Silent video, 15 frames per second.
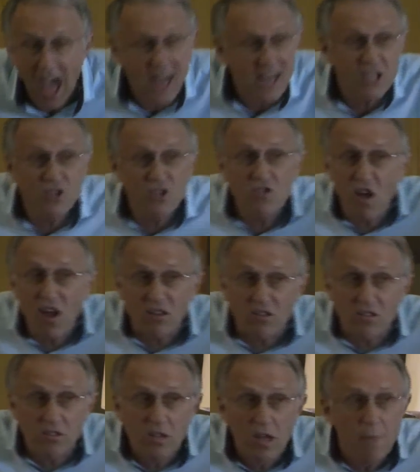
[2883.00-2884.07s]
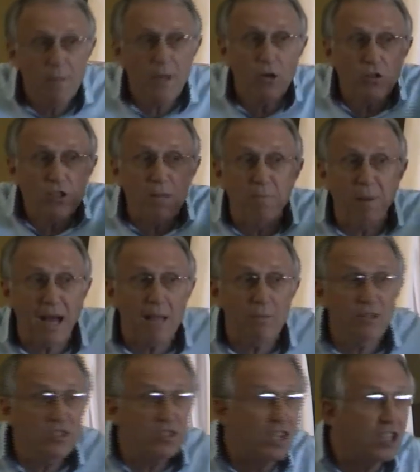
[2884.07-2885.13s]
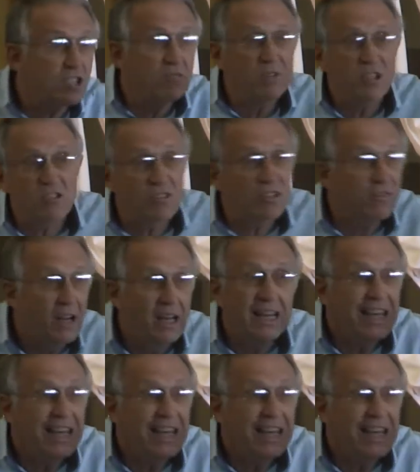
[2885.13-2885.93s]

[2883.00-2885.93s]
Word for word: And it's not because the Bible says you must not divorce.